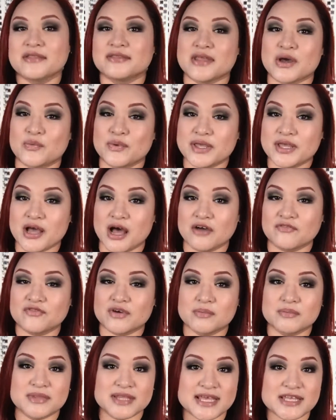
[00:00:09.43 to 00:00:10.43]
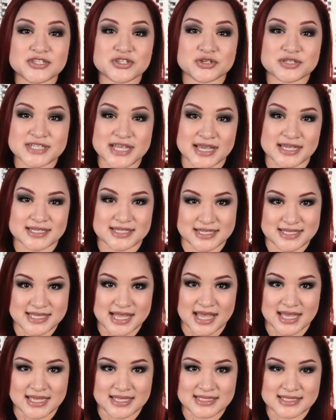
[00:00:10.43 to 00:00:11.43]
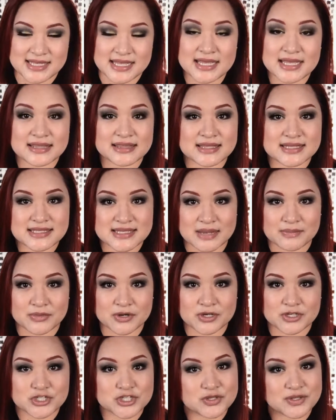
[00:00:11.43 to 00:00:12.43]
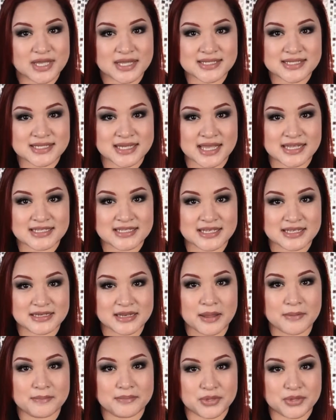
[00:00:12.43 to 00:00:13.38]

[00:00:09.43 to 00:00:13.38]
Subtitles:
that we got from Laser Tech Designs in the summer 2019